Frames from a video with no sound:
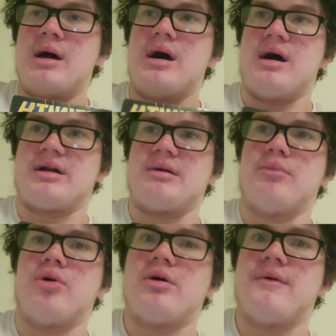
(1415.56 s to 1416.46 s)

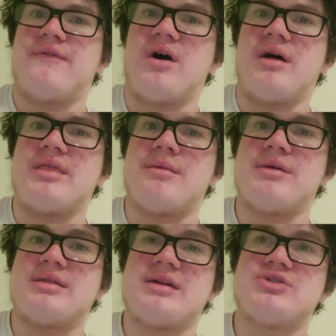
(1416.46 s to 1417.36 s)
Gamora fought them,
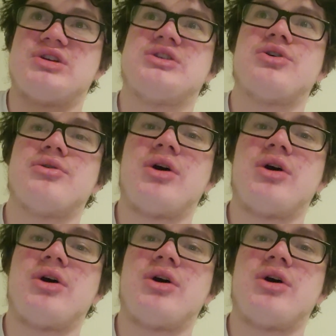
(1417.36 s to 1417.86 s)
and then she turned